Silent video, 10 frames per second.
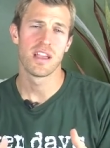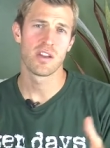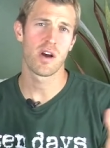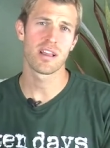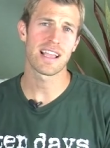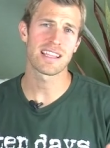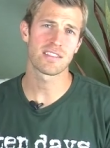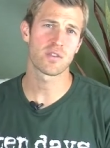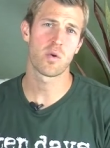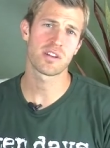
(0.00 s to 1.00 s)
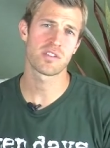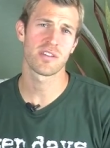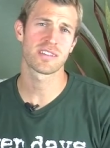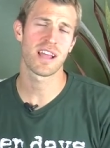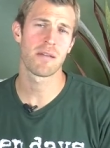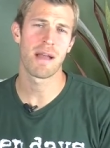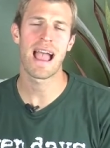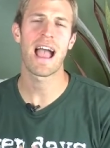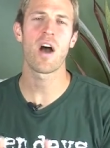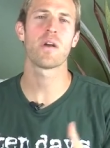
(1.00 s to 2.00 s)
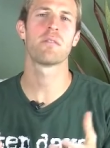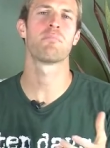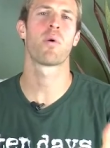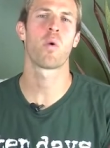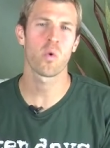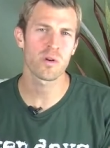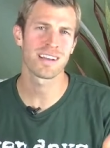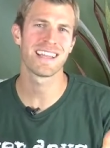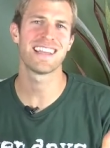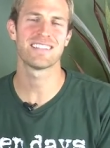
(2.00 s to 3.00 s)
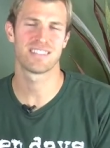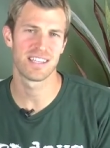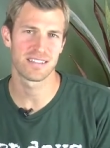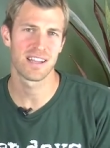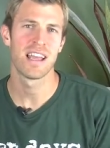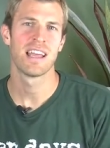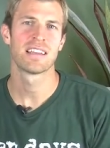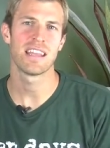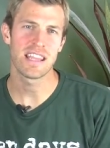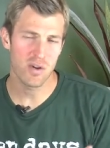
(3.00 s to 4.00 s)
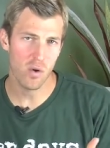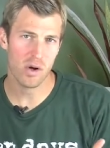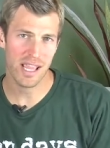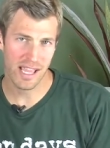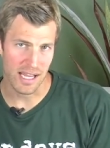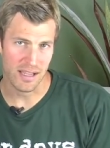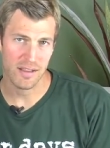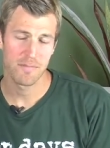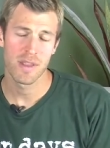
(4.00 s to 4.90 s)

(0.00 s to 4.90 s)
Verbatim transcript: You know, I get this question all the time how important is it to eat organic?